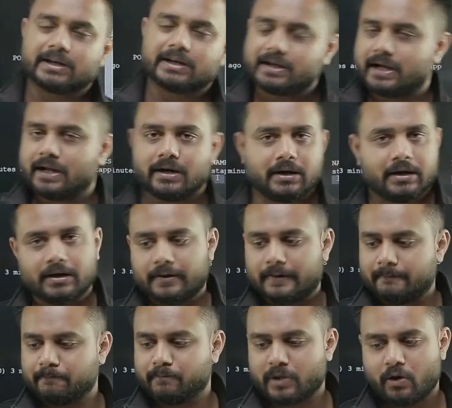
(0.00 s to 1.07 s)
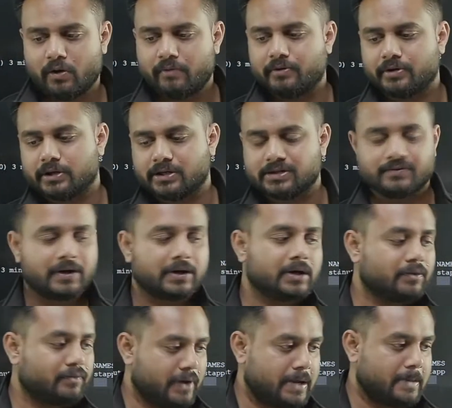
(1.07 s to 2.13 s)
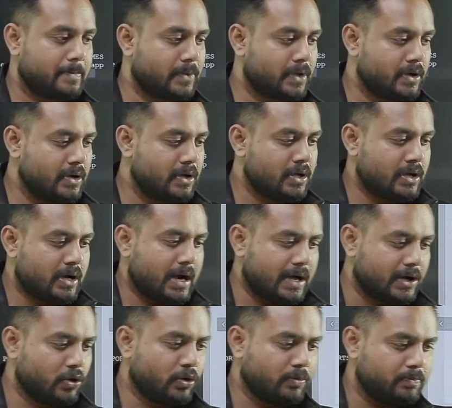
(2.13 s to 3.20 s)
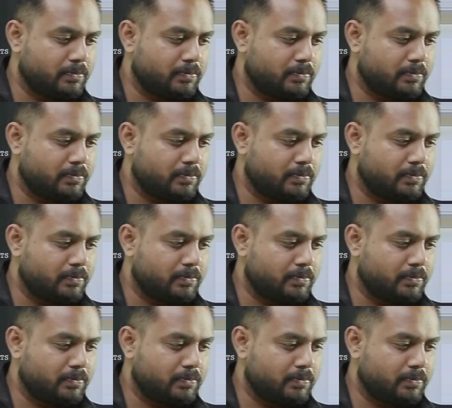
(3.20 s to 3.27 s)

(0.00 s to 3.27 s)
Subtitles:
and now everything is working fine. I hope